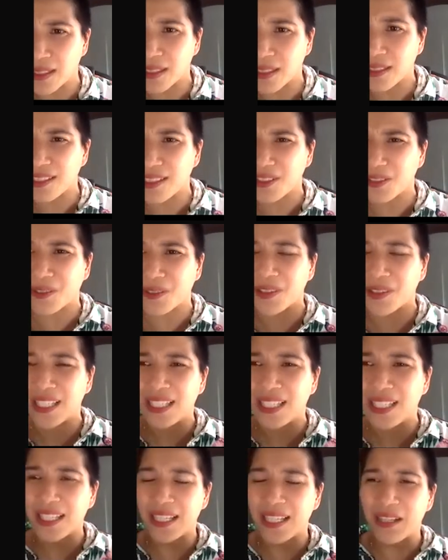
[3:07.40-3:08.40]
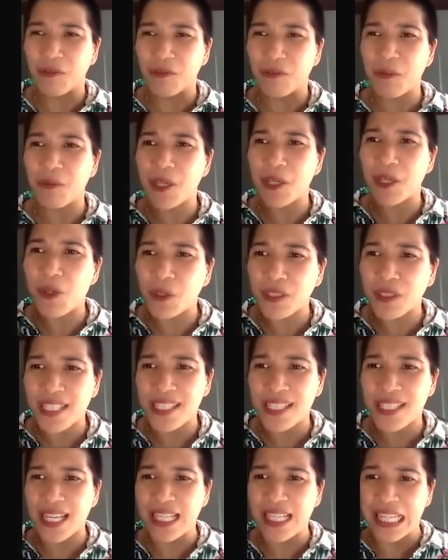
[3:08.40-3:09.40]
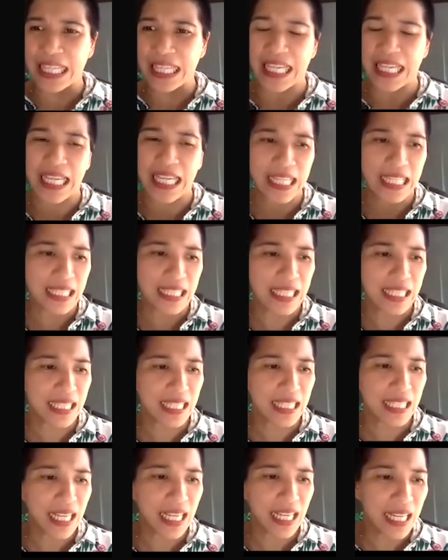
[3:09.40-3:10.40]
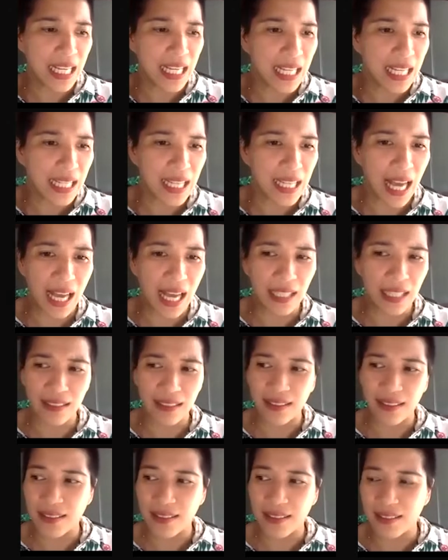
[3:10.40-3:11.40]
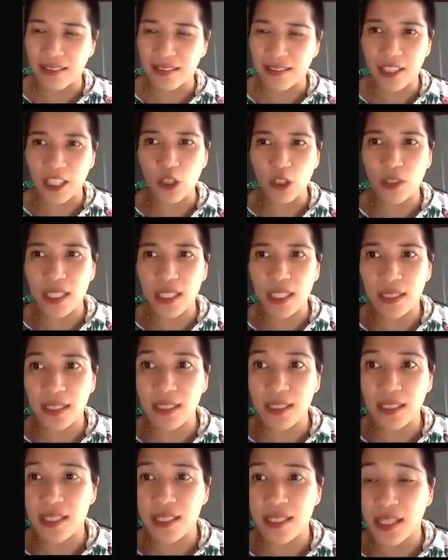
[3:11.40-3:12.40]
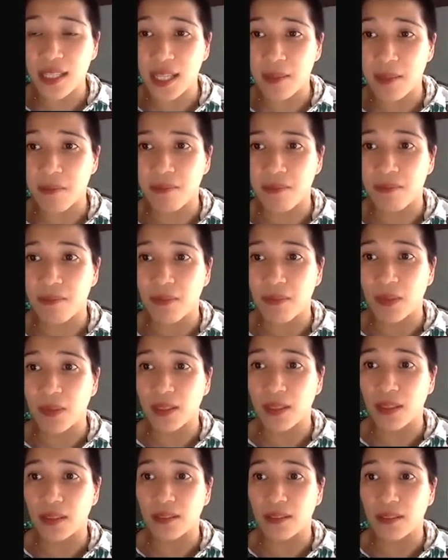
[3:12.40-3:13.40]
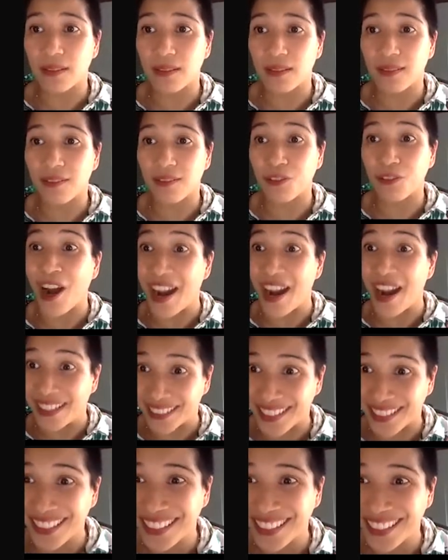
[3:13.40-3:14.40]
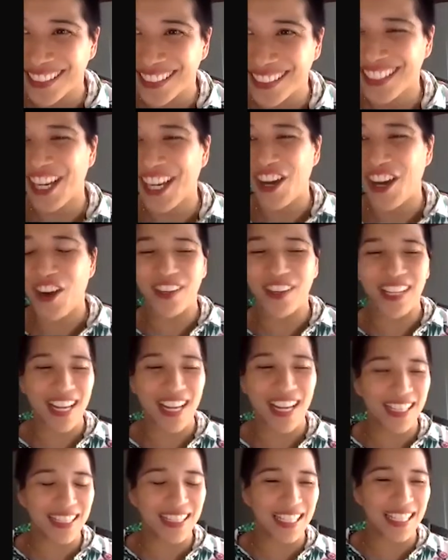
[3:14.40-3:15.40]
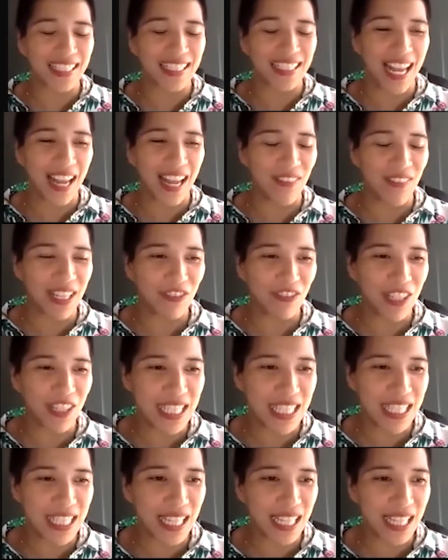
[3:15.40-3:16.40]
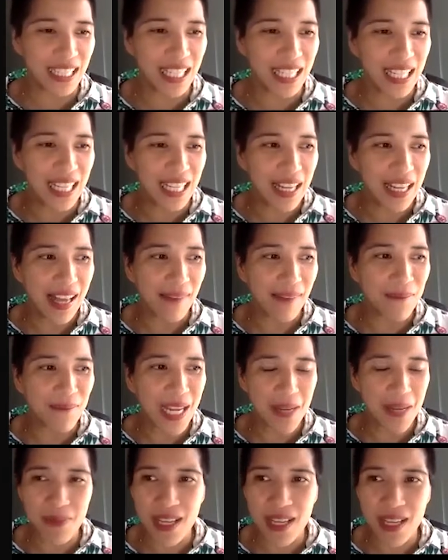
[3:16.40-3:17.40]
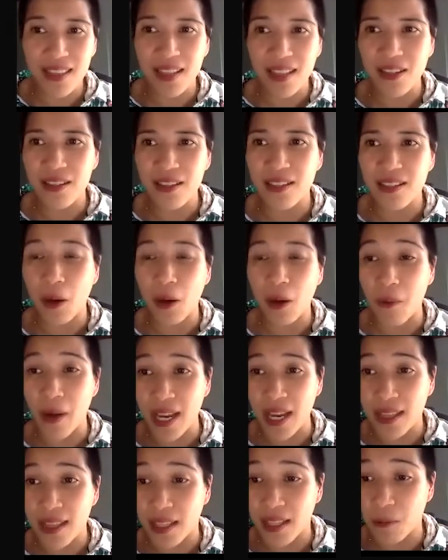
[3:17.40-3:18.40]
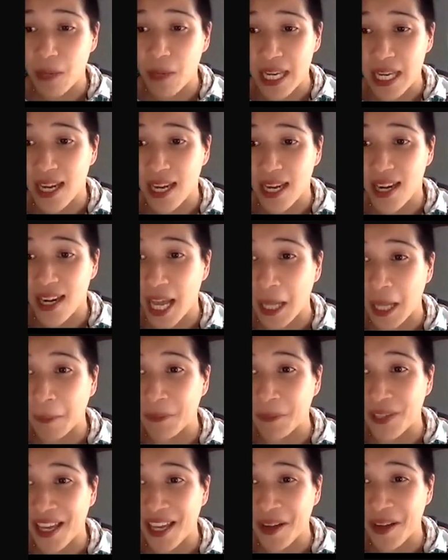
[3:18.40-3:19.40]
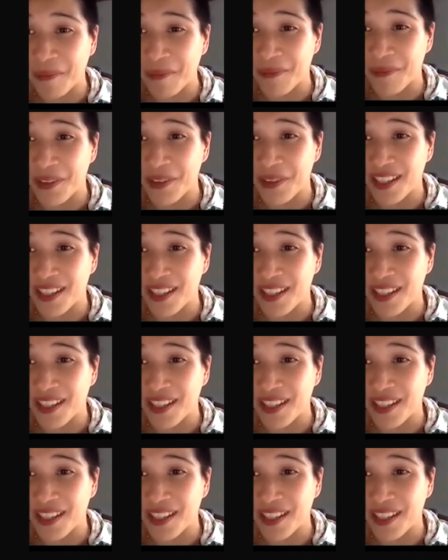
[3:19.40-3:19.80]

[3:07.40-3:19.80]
you know, we were noticing things that didn't seem right. Okay, at that time, and we said maybe there's a way that we can help them